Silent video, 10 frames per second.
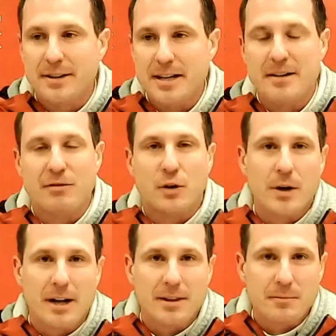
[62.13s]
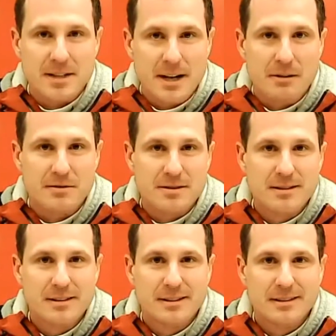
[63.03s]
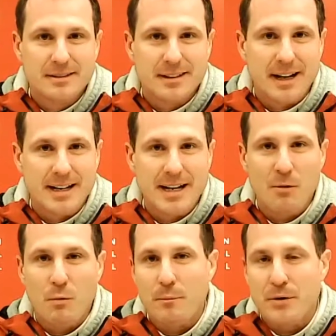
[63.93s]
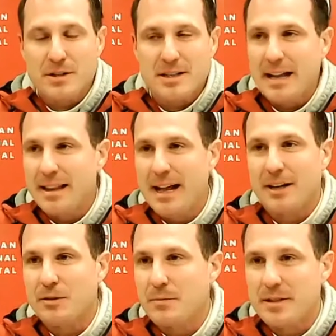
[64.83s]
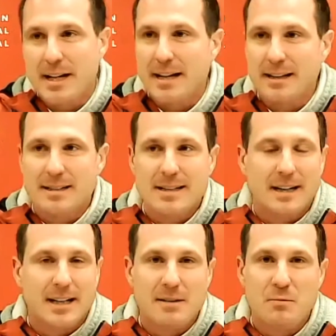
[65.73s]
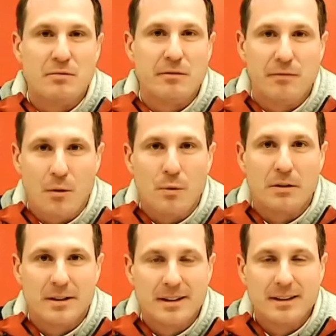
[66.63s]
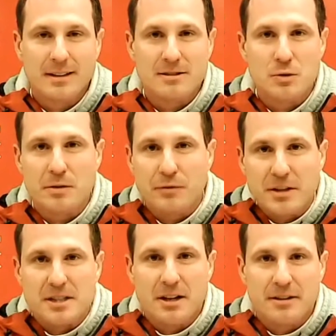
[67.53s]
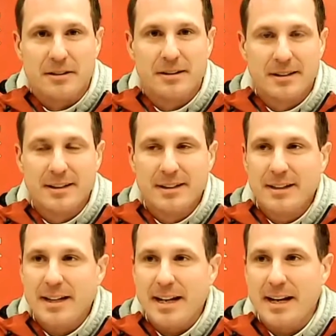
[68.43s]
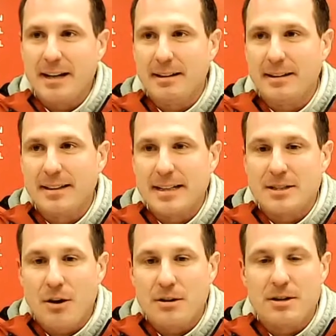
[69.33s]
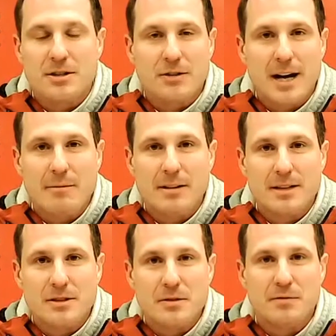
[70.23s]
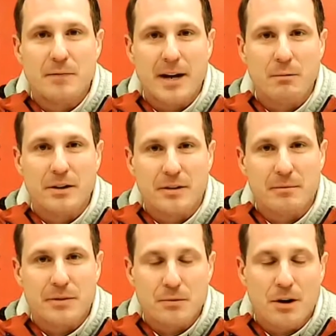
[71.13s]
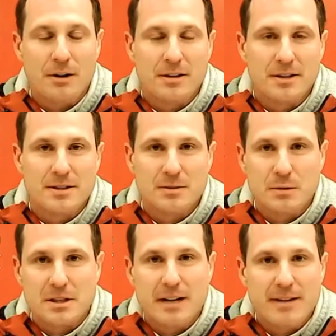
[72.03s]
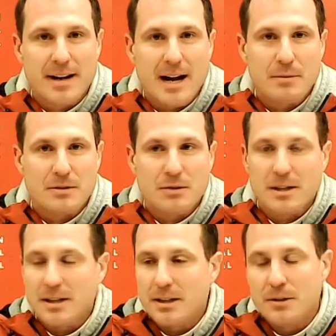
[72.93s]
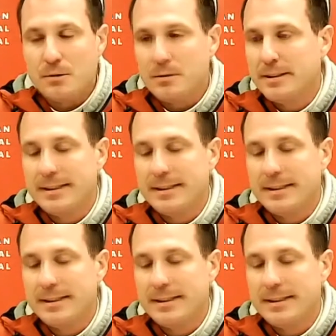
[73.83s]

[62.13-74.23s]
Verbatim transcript: They never quit on themselves. Okay. Not one person in that locker room said, hey, let's not keep moving forward. Let's do it for each other. And it's hard to describe unless you've been with them through all this, which I've had an opportunity to do.